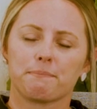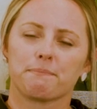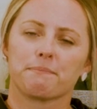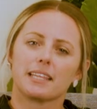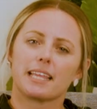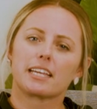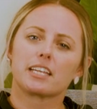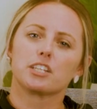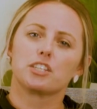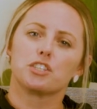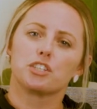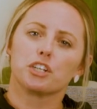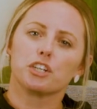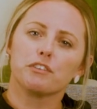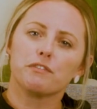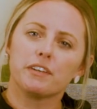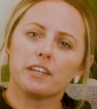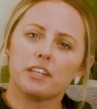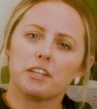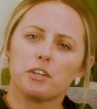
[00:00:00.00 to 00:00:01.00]
Like a
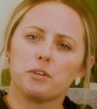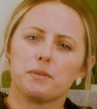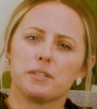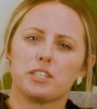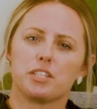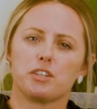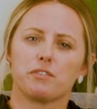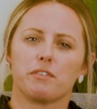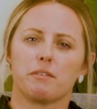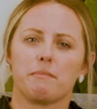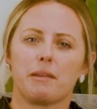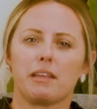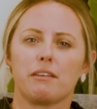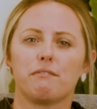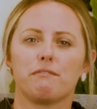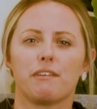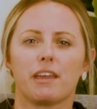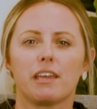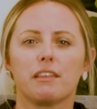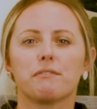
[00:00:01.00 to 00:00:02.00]
servant who is to remain
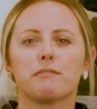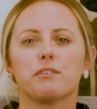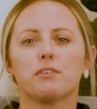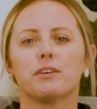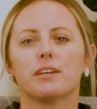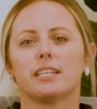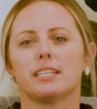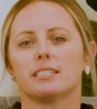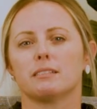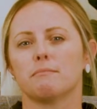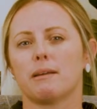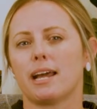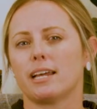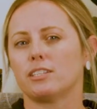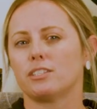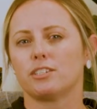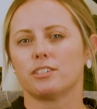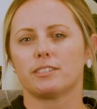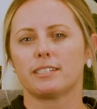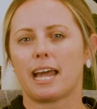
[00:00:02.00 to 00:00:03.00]
faithful in his
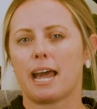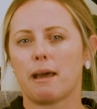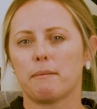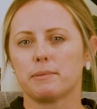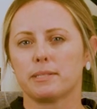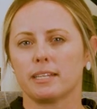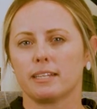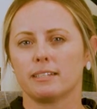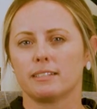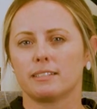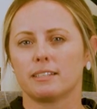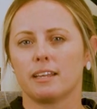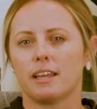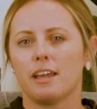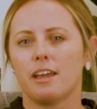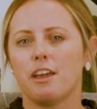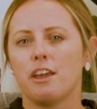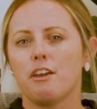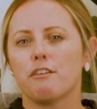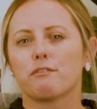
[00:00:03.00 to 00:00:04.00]
master's absence,
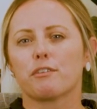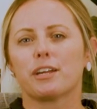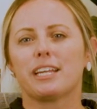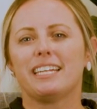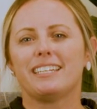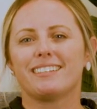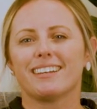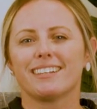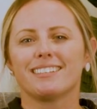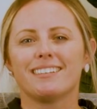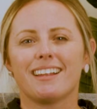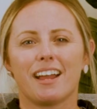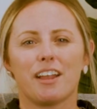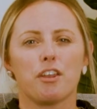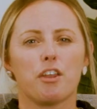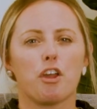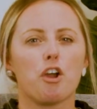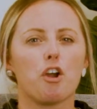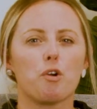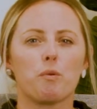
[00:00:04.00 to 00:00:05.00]
for he does not
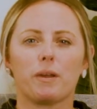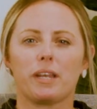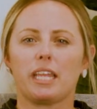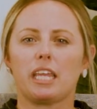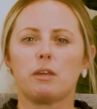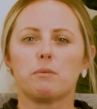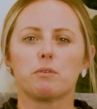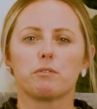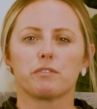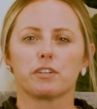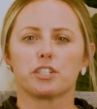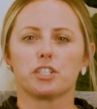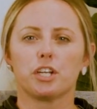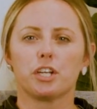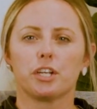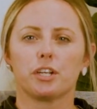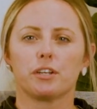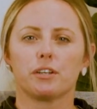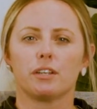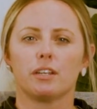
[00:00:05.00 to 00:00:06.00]
know when he will
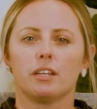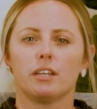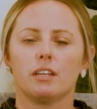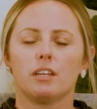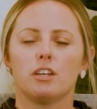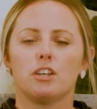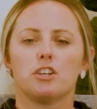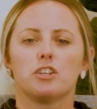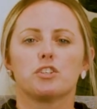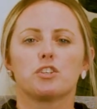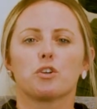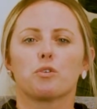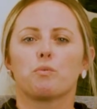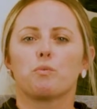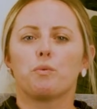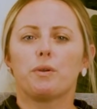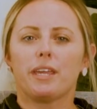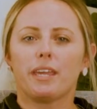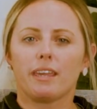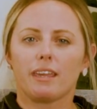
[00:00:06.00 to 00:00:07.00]
return, so
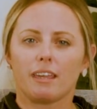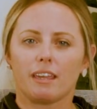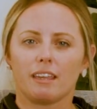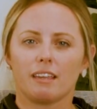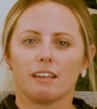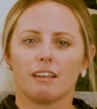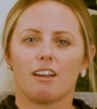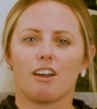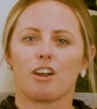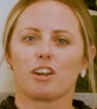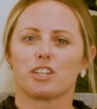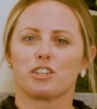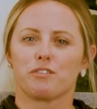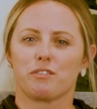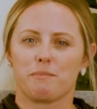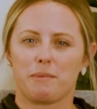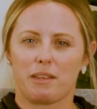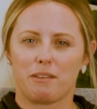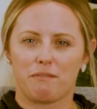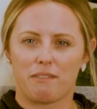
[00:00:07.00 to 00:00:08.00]
we are to
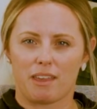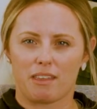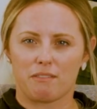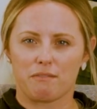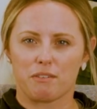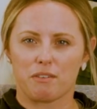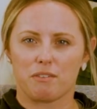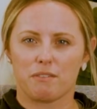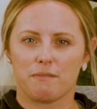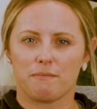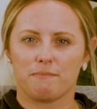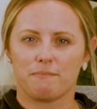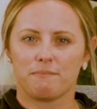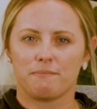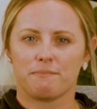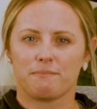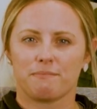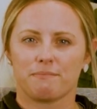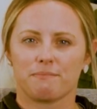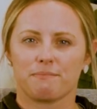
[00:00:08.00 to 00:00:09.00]
remain faithful.
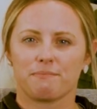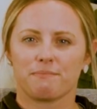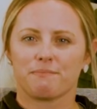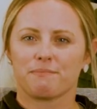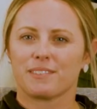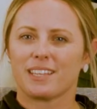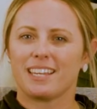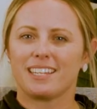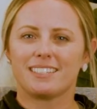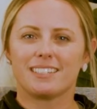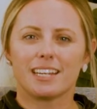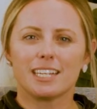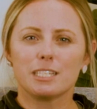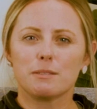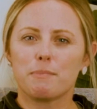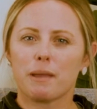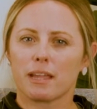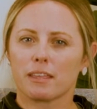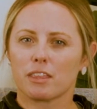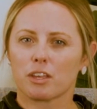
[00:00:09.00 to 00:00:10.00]
It
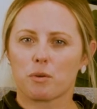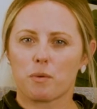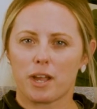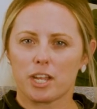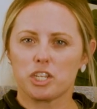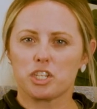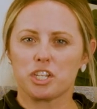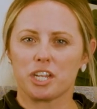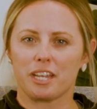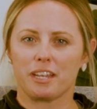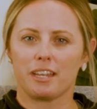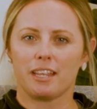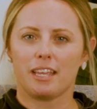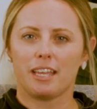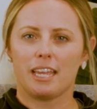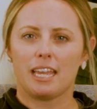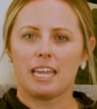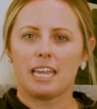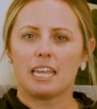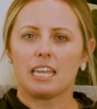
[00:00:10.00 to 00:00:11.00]
does beg the question,
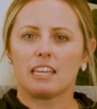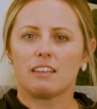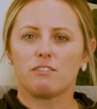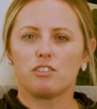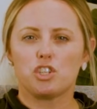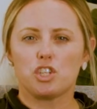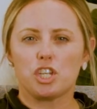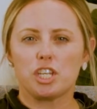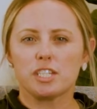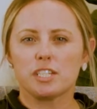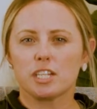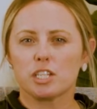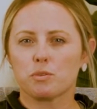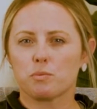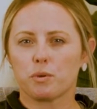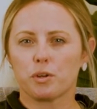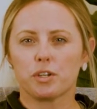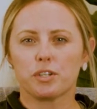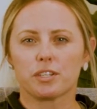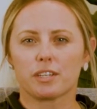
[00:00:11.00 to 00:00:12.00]
if Jesus
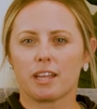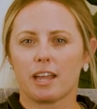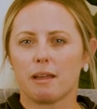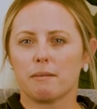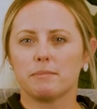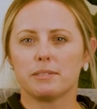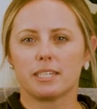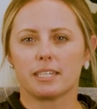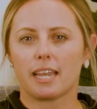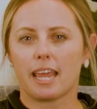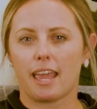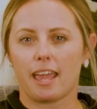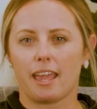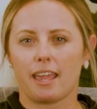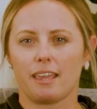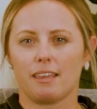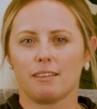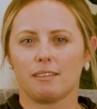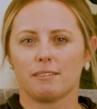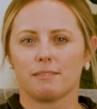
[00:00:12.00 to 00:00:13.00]
were to come
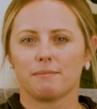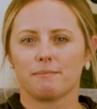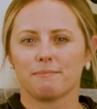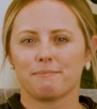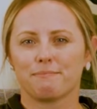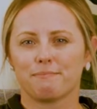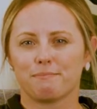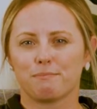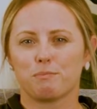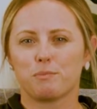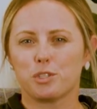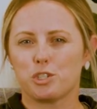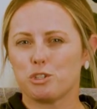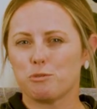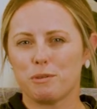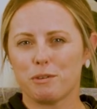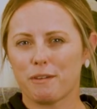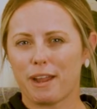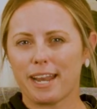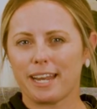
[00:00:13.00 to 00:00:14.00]
today, would
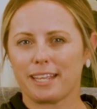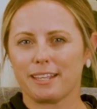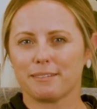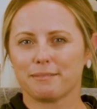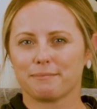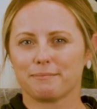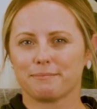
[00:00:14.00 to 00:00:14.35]
you be ready?